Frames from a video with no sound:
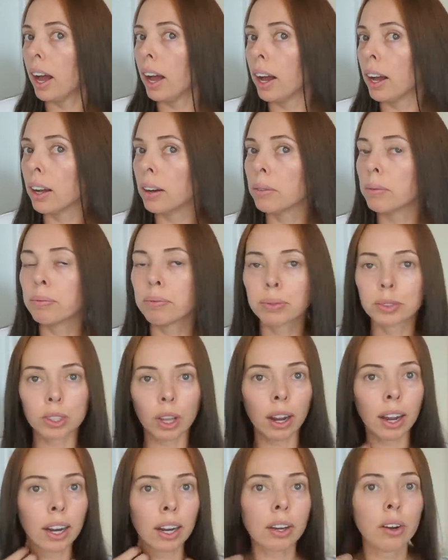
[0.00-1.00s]
I'm
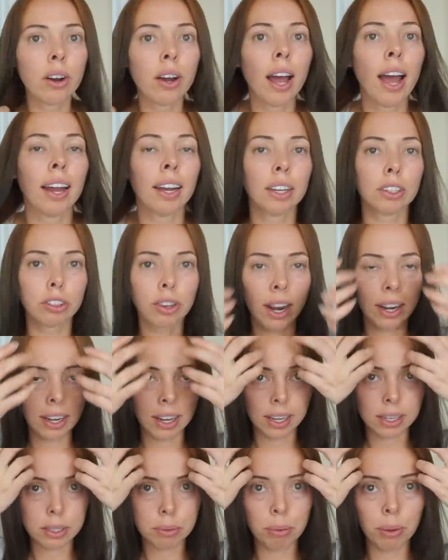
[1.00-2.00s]
gonna go ahead and try to
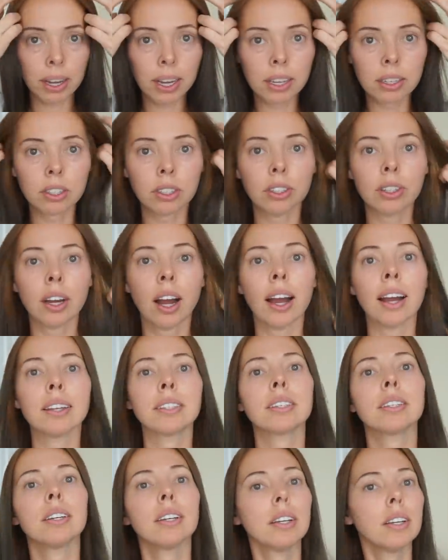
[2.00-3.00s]
explain to you
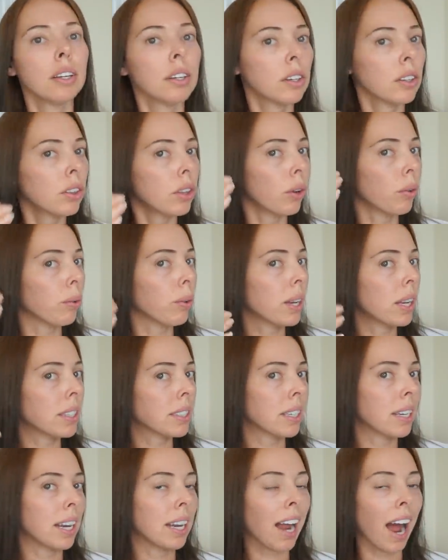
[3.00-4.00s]
guys the
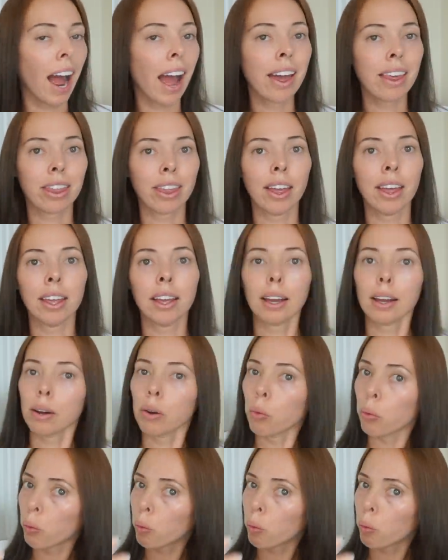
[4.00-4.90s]
reasoning. I think